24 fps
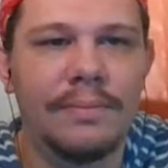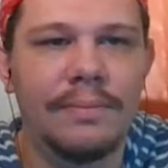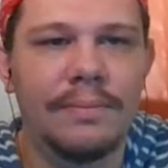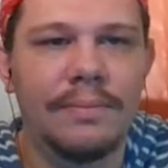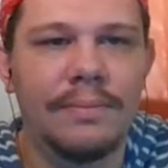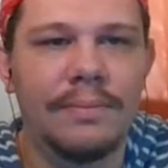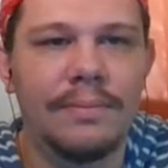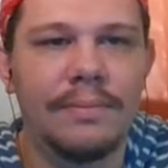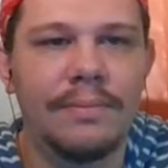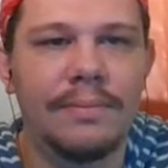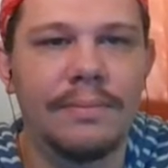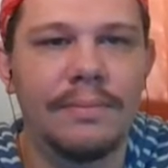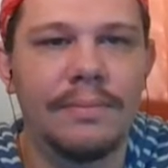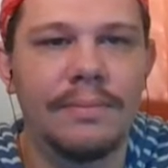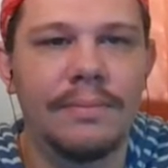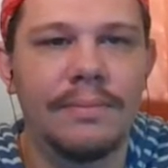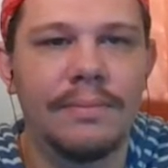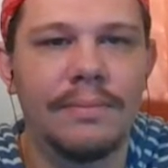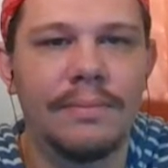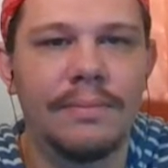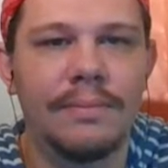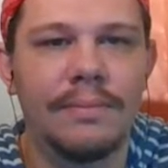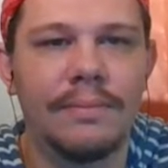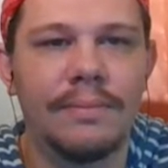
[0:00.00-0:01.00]

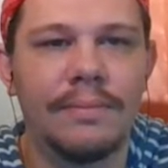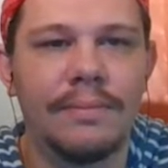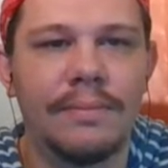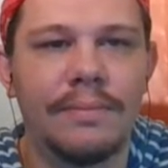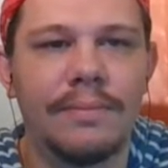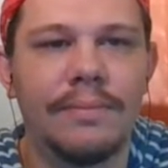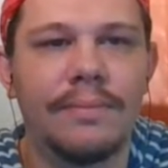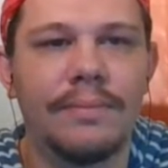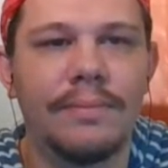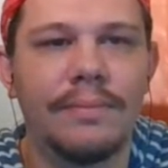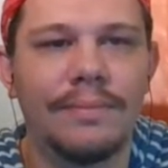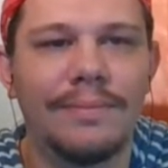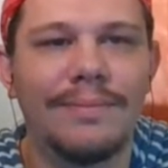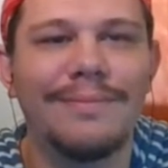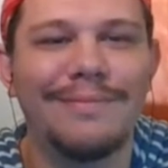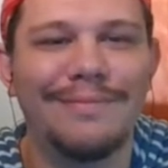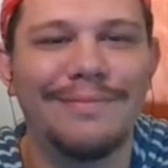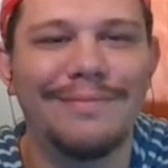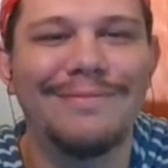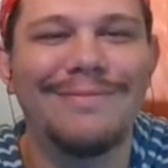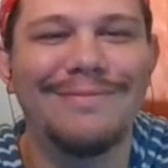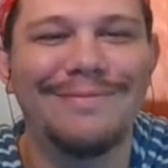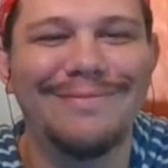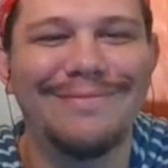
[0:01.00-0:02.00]

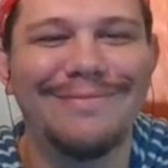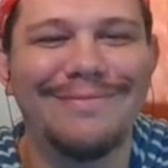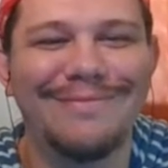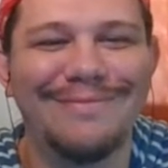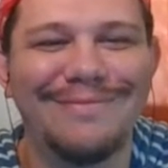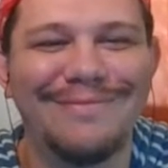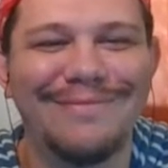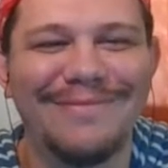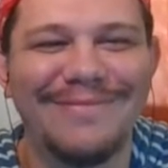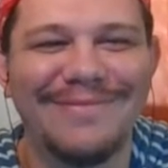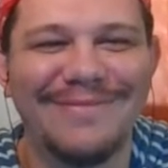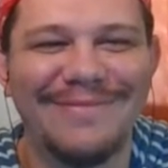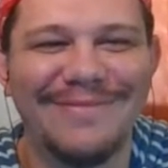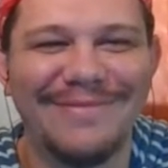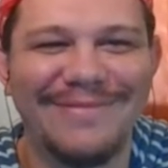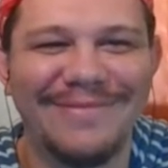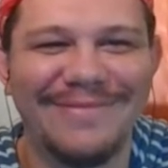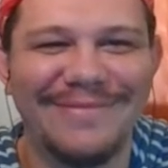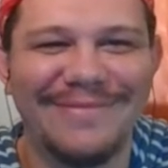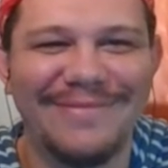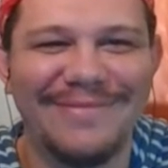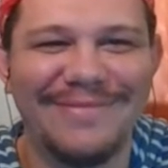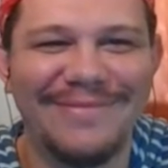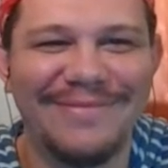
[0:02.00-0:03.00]

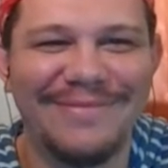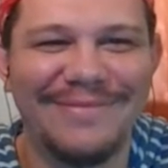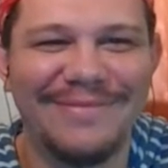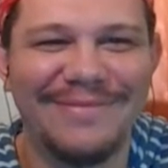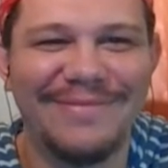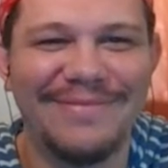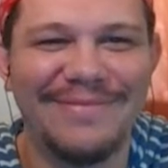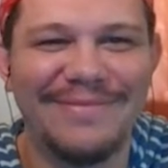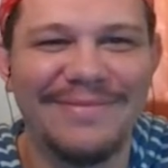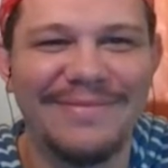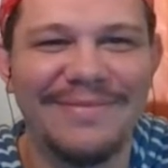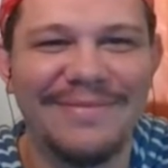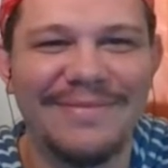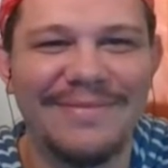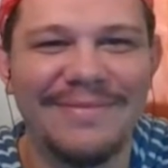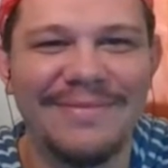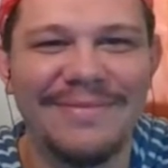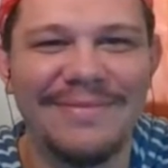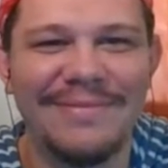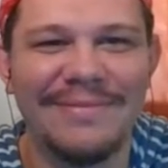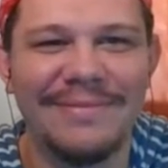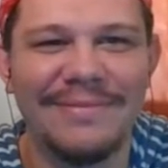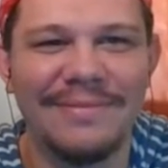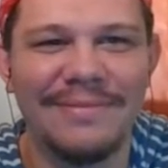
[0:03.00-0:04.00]

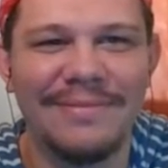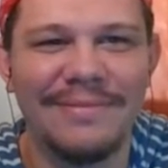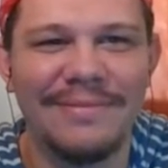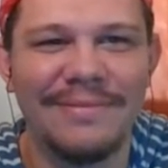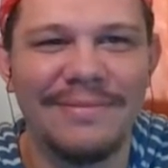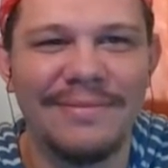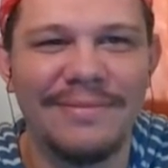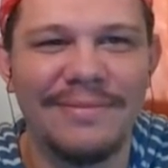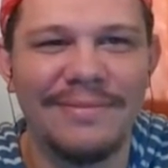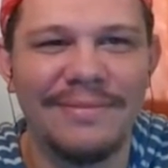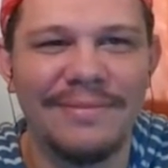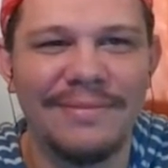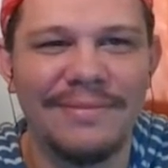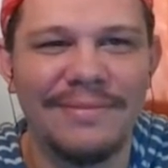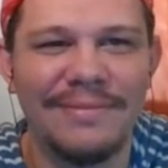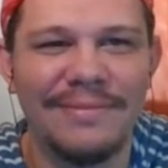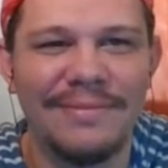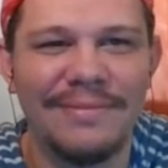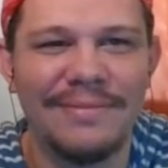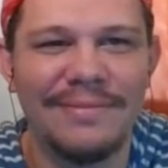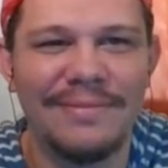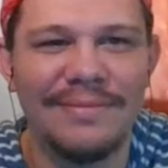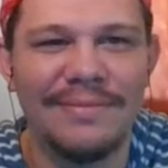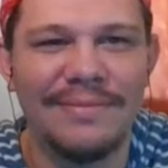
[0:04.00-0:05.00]

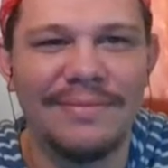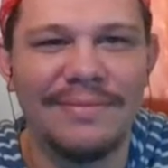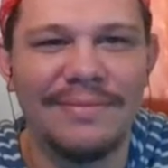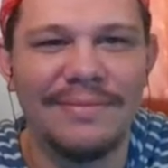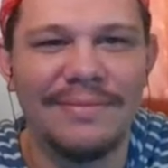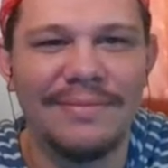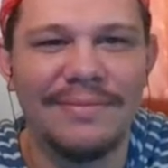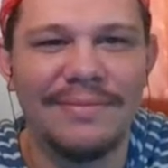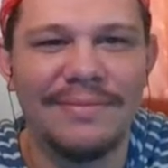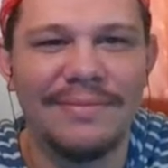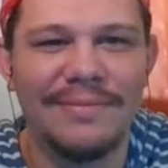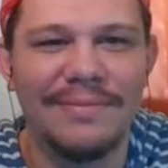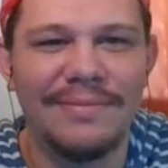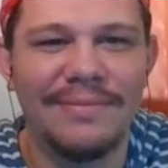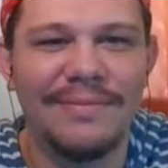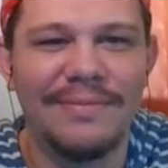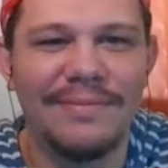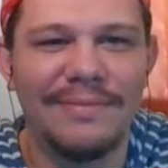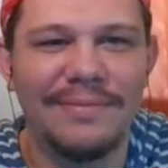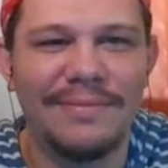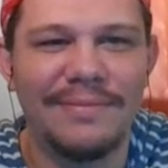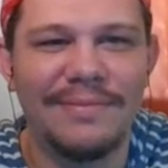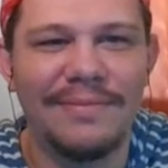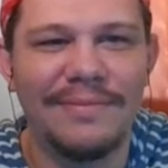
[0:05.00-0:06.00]

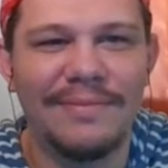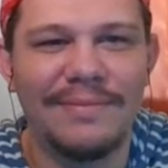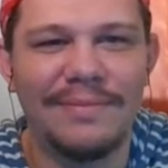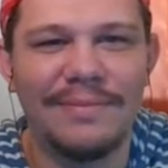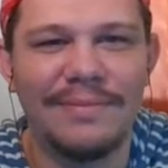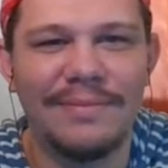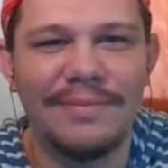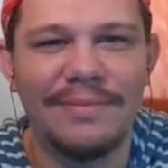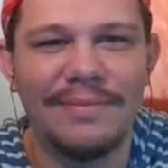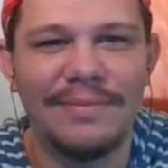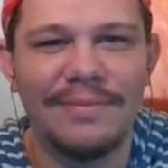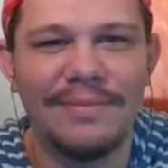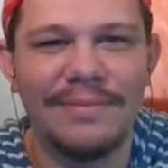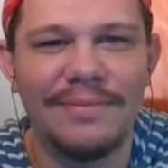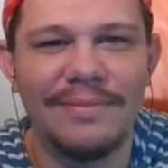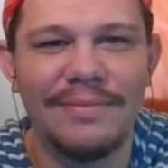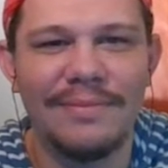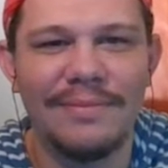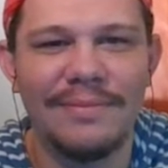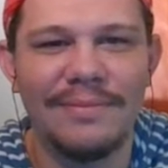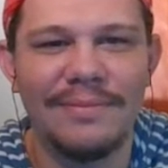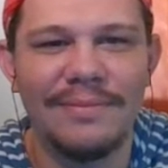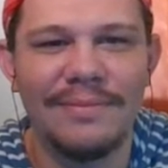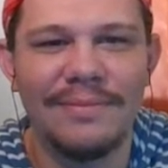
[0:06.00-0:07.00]

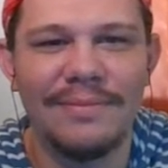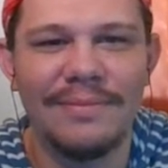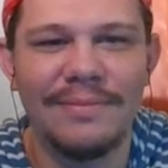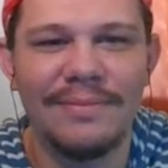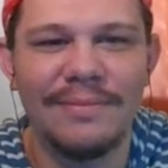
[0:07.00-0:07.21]
The person shown says nothing.